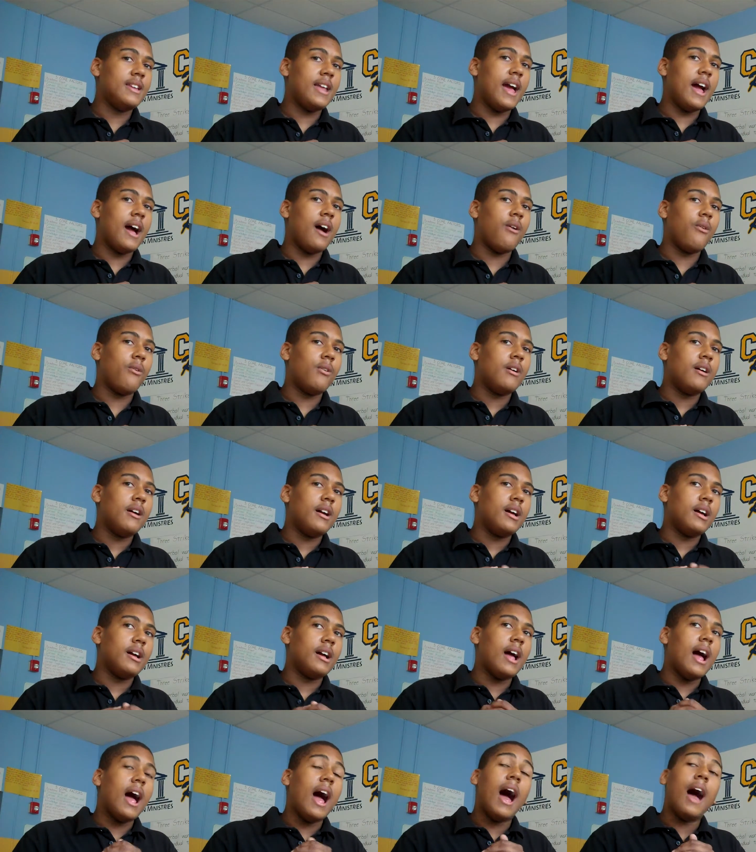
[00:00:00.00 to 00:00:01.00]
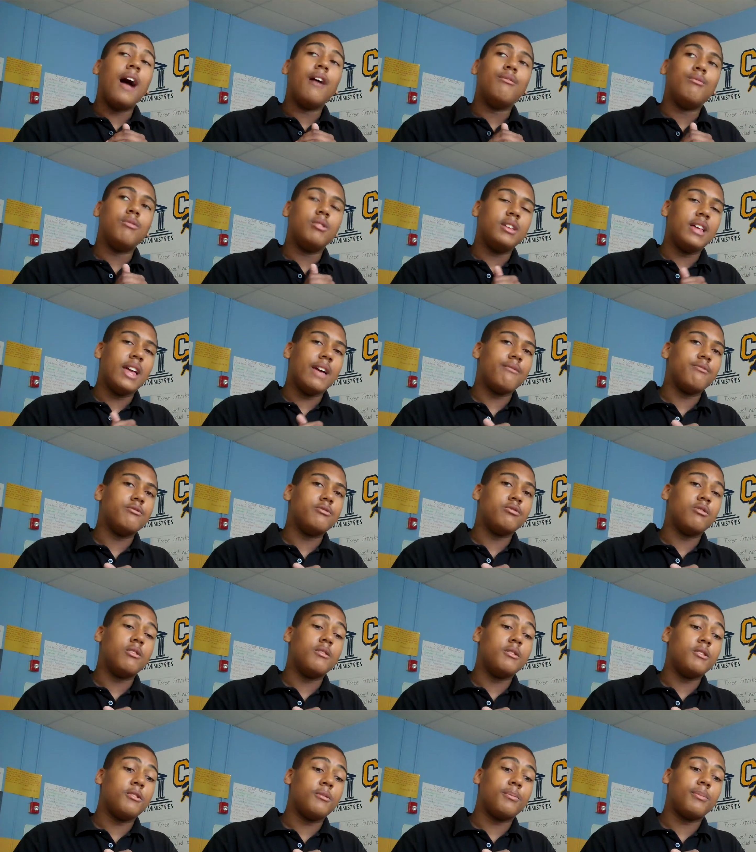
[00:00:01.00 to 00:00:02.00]
Now, I really have
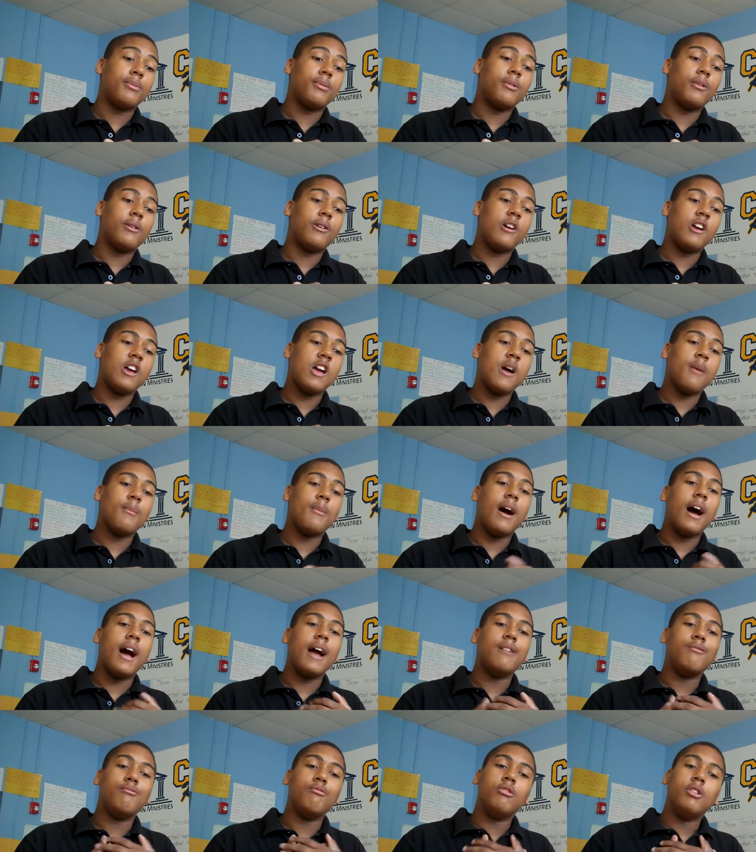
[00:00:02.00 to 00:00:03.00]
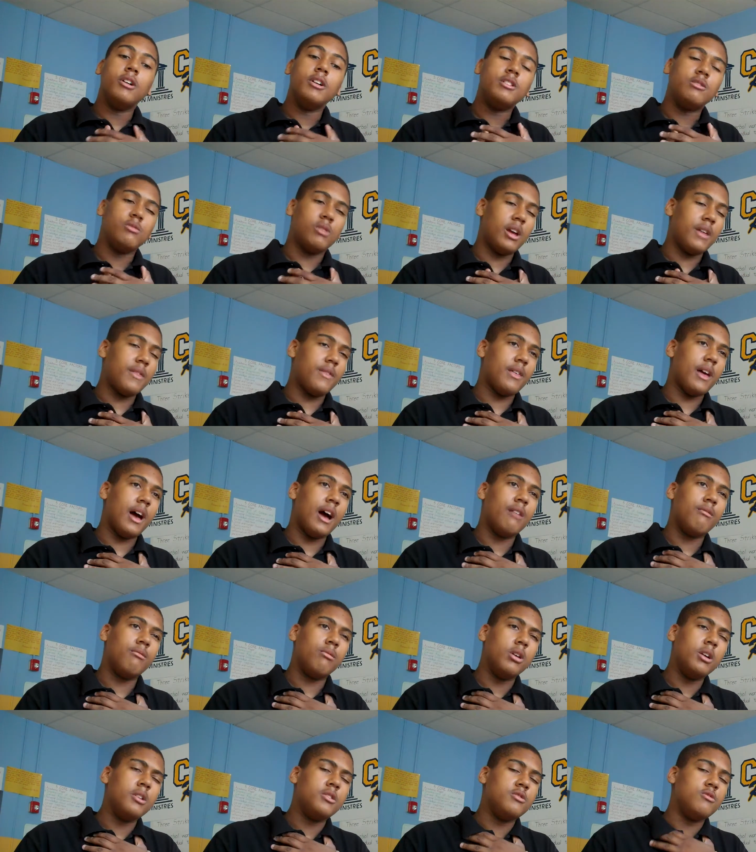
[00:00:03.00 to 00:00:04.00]
enjoyed this program. I really do get.
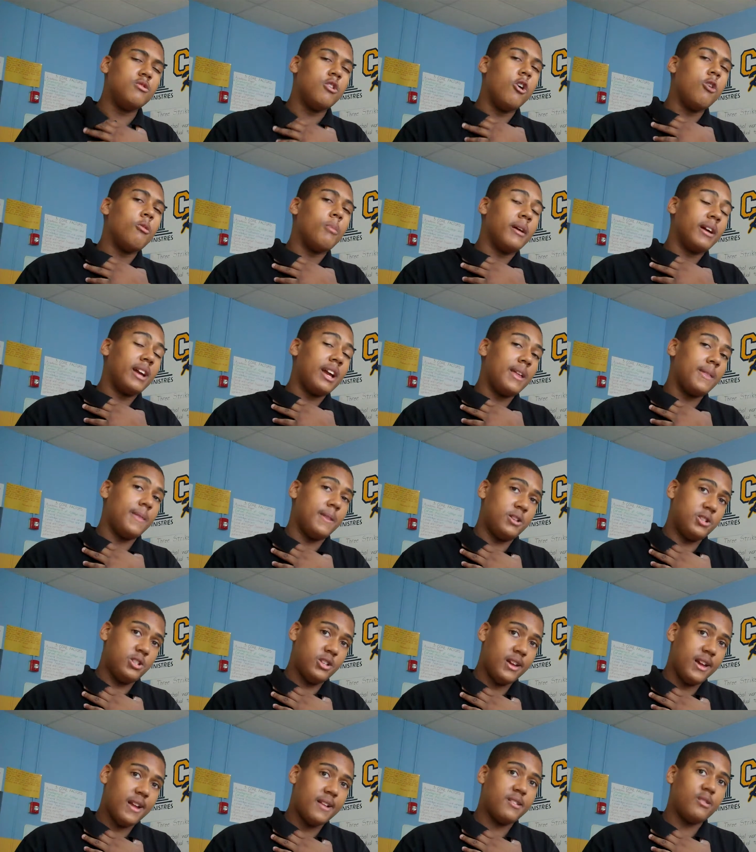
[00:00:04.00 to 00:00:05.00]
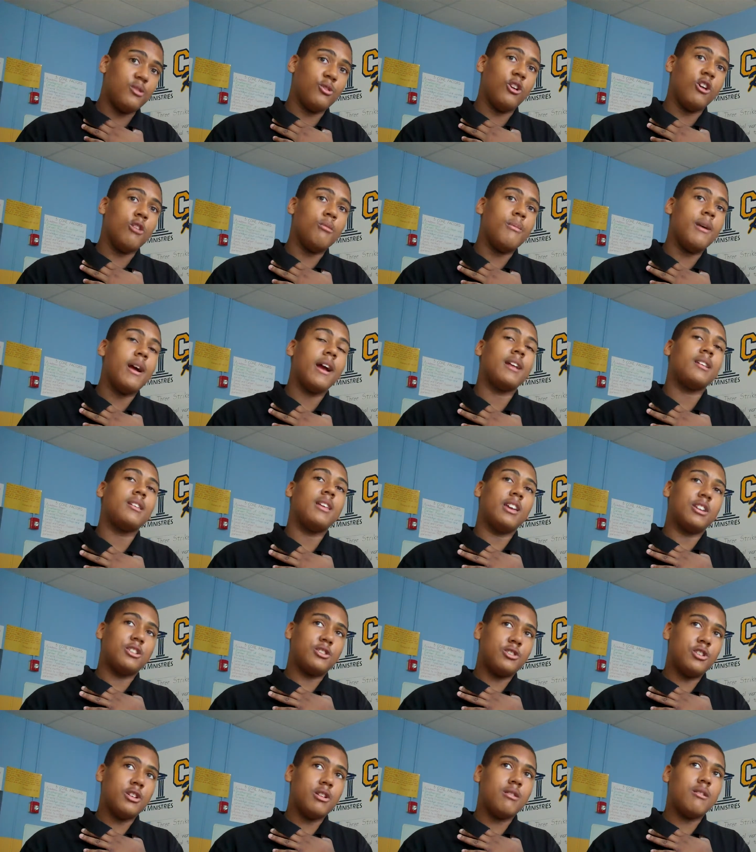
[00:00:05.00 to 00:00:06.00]
I really do hope I get the chance to come back
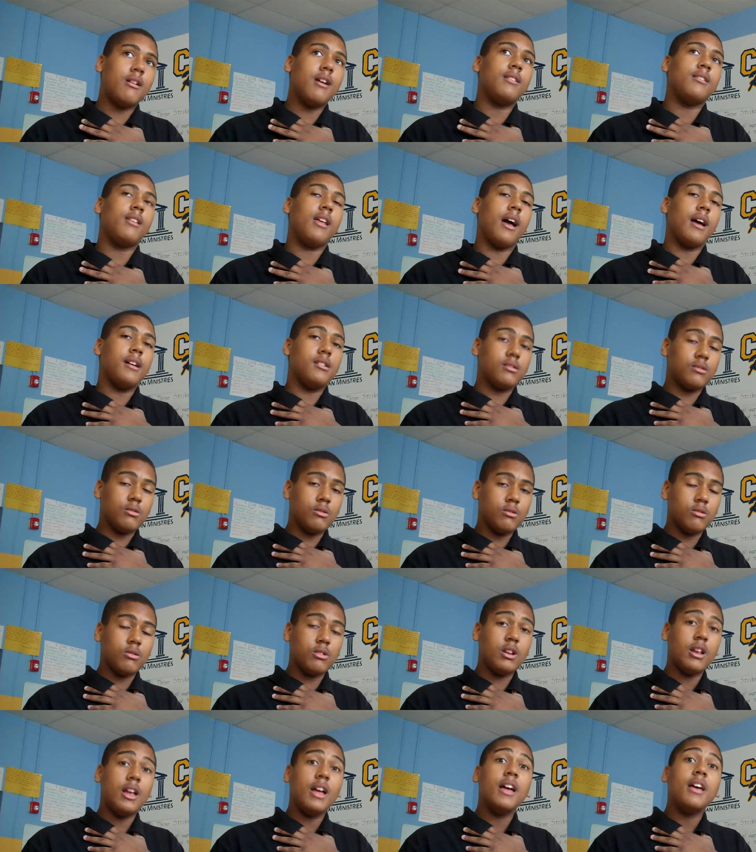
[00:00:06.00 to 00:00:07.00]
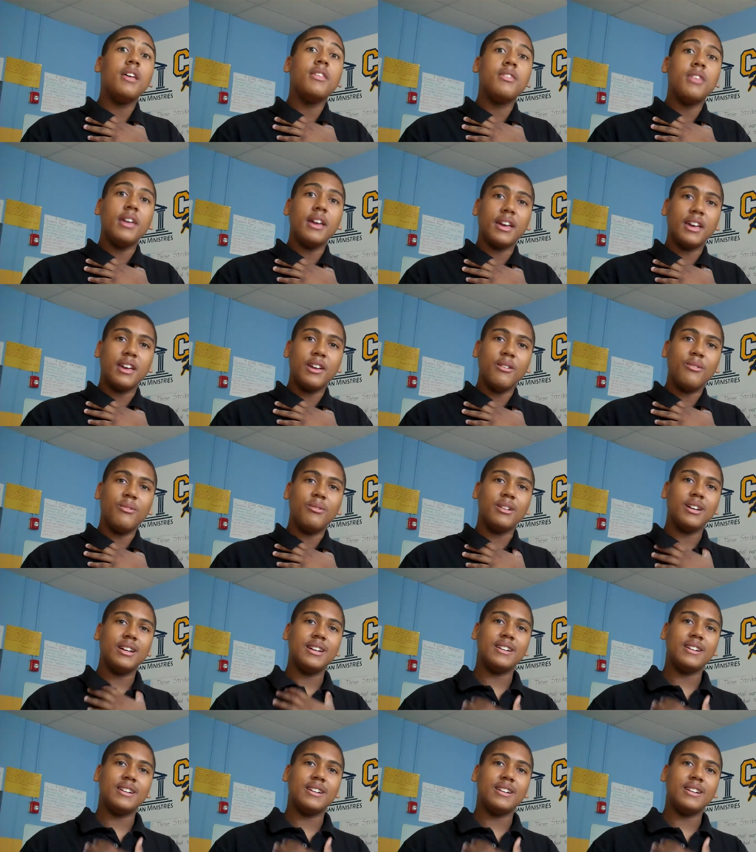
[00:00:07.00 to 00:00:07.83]
next year as a high schooler. Thank you.